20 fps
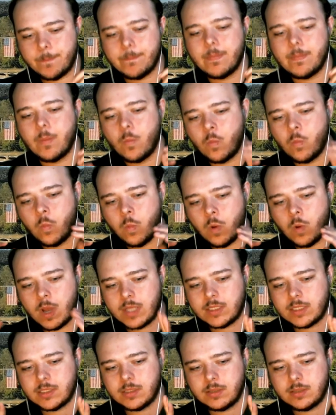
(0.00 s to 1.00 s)

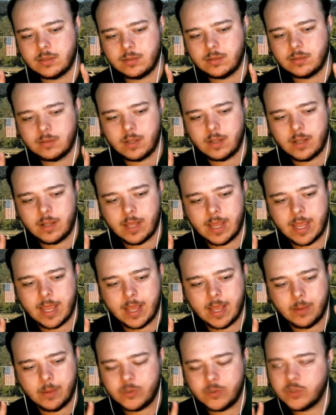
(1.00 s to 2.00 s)
what
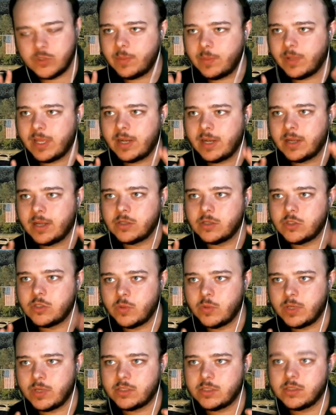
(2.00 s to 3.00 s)
do they plan on
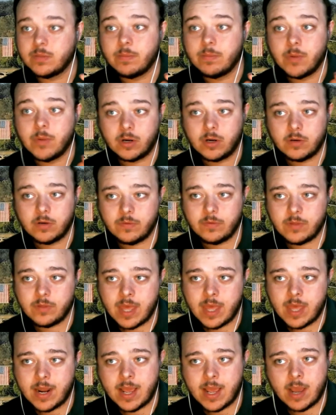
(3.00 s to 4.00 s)
doing to market for
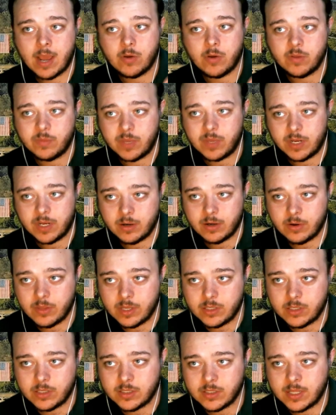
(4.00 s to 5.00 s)
that? How committed are
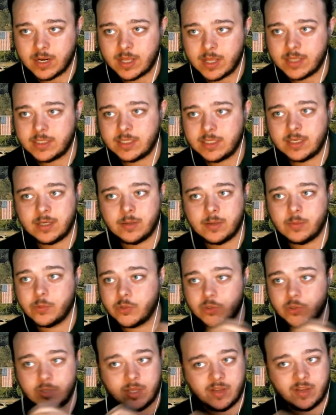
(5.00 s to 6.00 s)
they to that idea? Well,
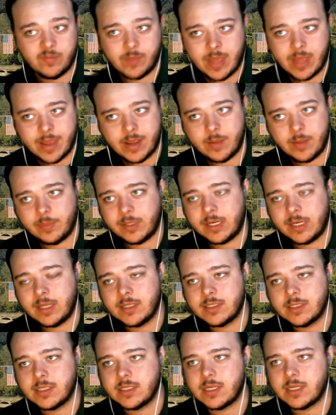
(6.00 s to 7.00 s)
do they have backup
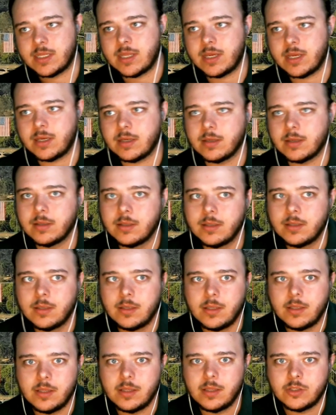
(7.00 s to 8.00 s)
plans? Because I think
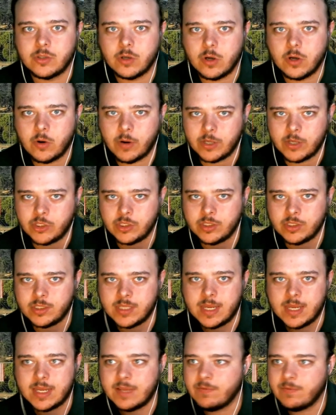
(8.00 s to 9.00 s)
these are all questions
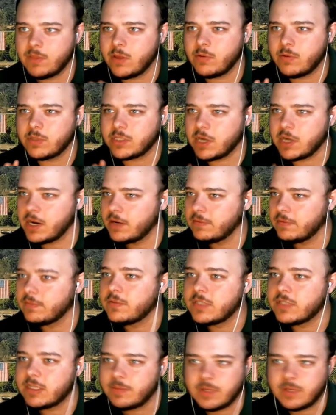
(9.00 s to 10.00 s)
that, even though it's kind of
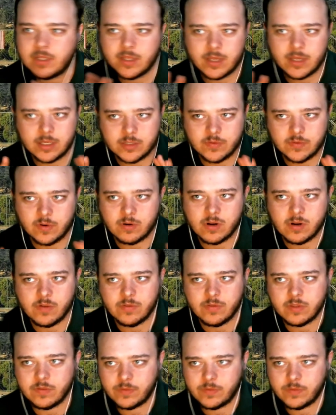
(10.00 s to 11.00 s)
seeming like as far off
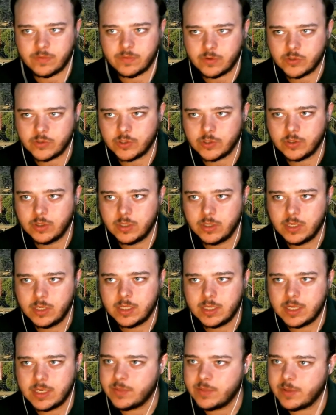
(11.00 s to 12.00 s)
in the future,
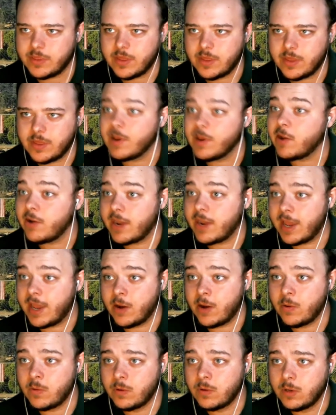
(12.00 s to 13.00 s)
need to be thought about
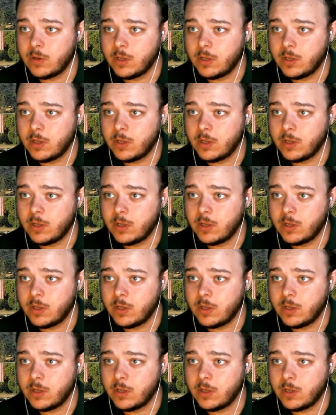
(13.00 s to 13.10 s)
now.